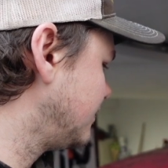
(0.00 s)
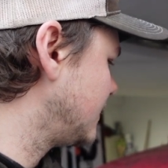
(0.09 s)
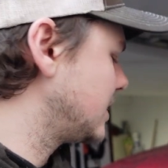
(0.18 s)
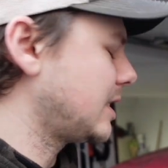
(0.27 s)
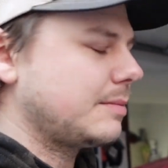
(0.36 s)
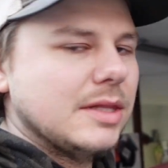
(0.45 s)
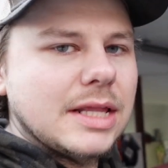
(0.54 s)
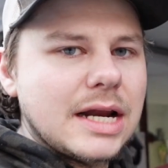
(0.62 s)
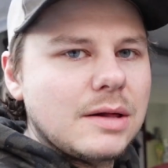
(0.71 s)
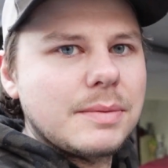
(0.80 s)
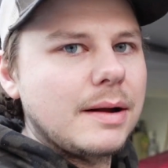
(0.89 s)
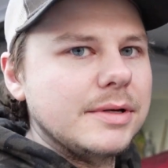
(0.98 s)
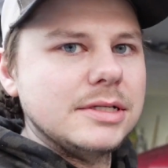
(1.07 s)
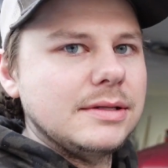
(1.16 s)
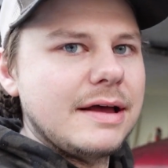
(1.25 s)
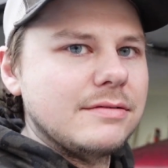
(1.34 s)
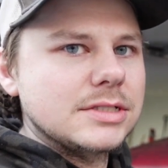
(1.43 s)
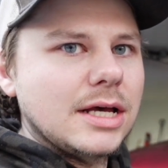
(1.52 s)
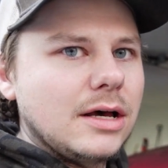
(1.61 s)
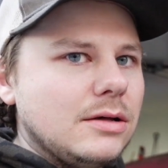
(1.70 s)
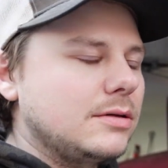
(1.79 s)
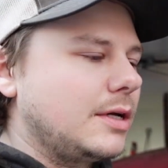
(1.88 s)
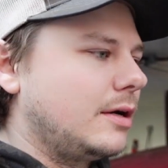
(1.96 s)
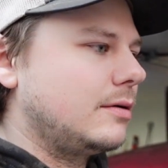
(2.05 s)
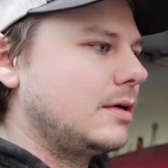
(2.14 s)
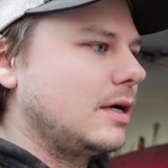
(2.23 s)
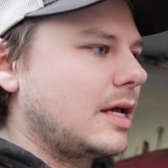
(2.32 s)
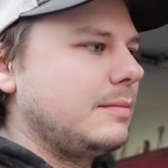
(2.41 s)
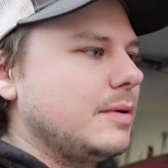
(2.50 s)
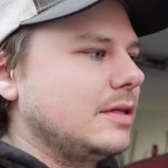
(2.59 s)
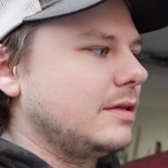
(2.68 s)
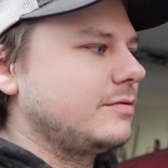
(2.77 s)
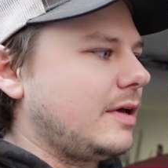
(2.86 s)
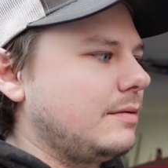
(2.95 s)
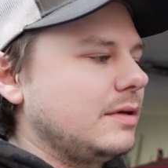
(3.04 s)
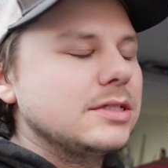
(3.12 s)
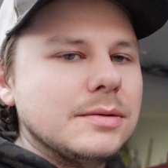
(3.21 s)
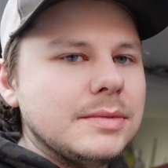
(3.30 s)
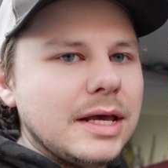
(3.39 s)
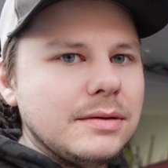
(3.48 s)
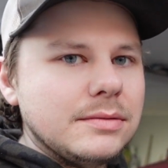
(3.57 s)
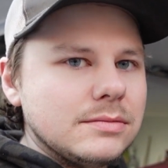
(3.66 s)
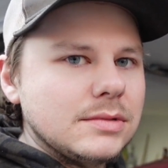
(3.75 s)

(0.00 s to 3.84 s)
Something that I'll probably never sell, you know. I'll keep it in the family someday.